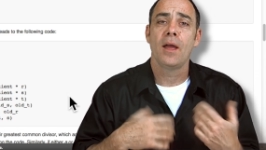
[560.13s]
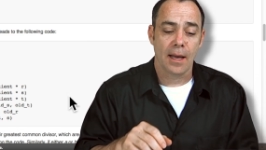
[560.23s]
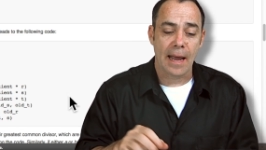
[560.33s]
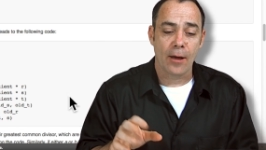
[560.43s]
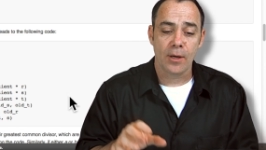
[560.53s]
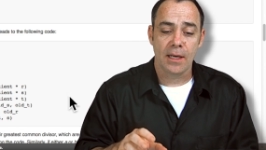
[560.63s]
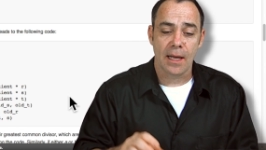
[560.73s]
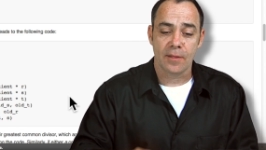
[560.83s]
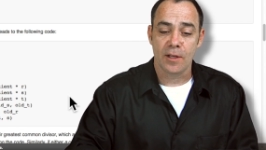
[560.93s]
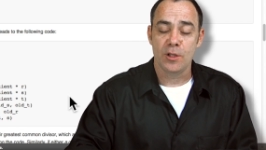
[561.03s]
and how to
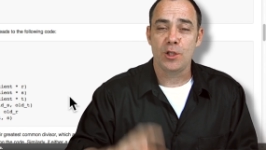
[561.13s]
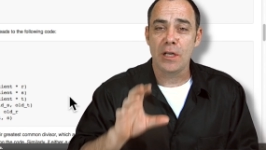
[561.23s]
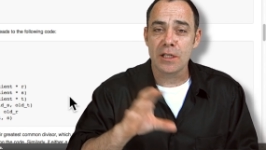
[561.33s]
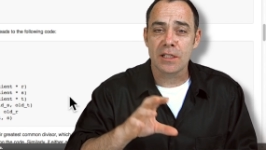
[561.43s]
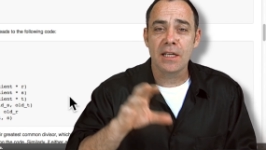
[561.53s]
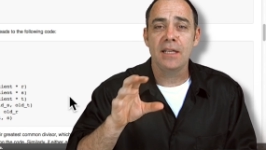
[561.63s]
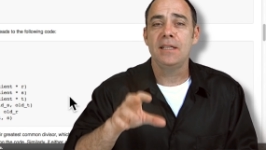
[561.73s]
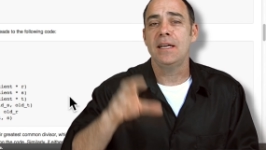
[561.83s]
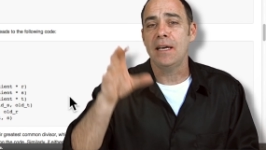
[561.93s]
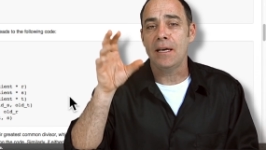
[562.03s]
get the
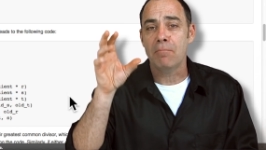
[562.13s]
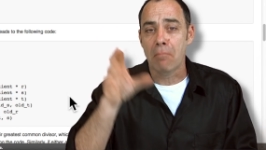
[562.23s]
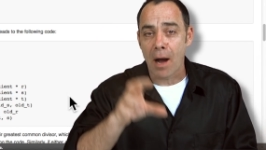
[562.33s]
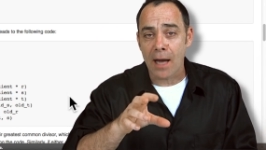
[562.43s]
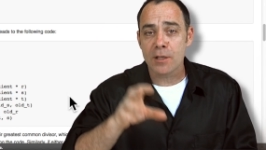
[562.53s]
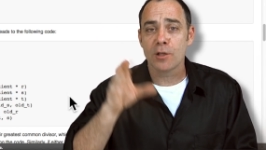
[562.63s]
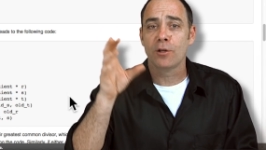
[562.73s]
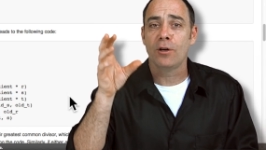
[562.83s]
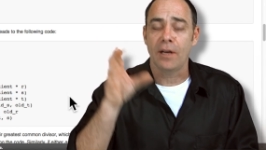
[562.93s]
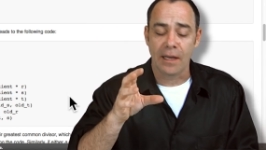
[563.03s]
GCD
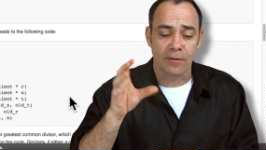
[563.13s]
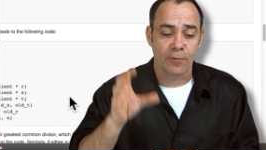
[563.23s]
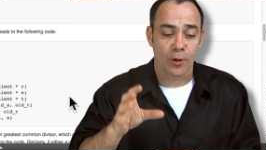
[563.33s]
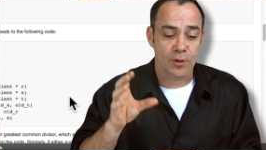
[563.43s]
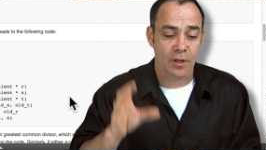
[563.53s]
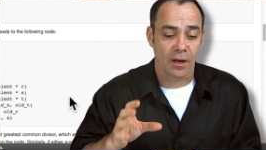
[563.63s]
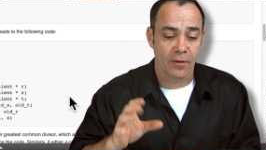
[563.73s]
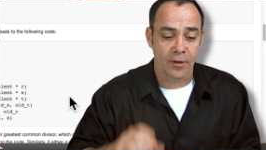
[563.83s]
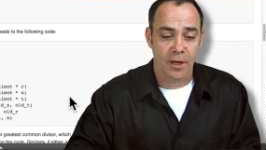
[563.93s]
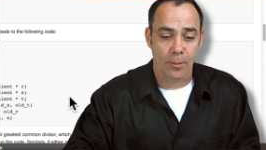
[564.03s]
modular inverse
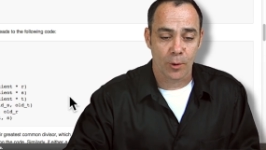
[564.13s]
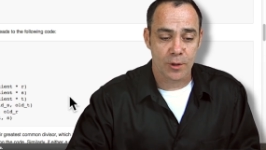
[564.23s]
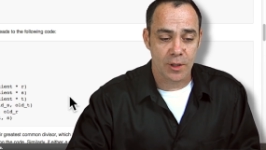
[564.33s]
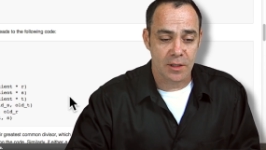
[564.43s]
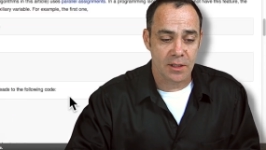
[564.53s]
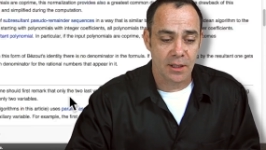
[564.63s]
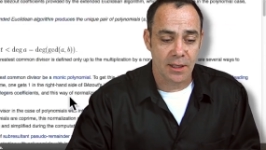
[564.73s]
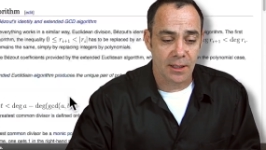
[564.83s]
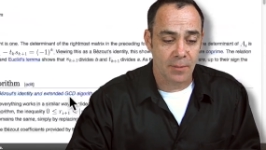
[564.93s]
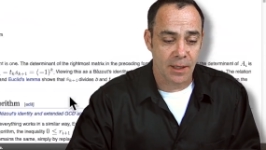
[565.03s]
of a number.
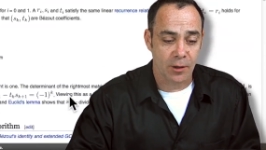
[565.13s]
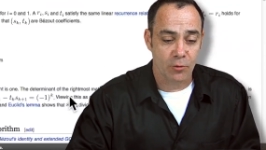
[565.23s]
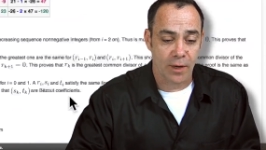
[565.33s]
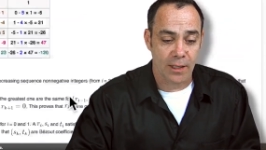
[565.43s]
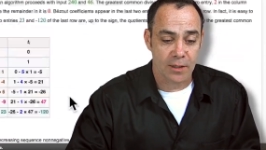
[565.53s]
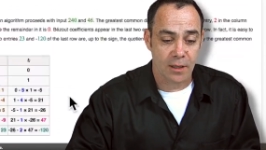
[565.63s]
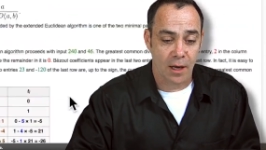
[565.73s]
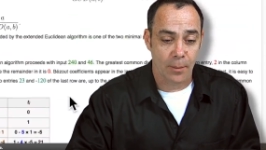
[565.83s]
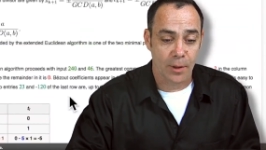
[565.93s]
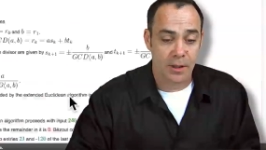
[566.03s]
GCD meaning greatest
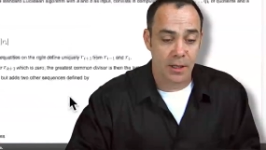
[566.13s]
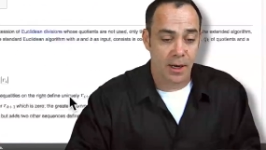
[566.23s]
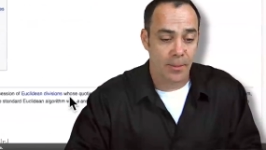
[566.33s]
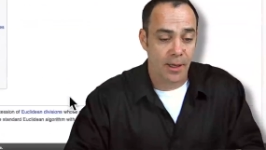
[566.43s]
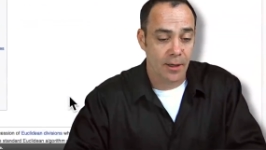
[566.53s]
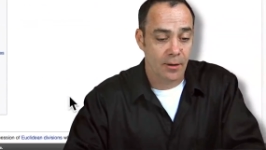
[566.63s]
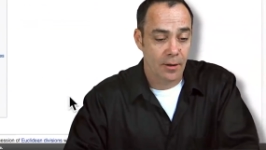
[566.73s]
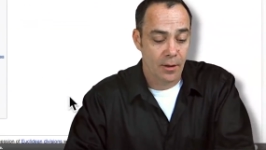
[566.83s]
common denominator.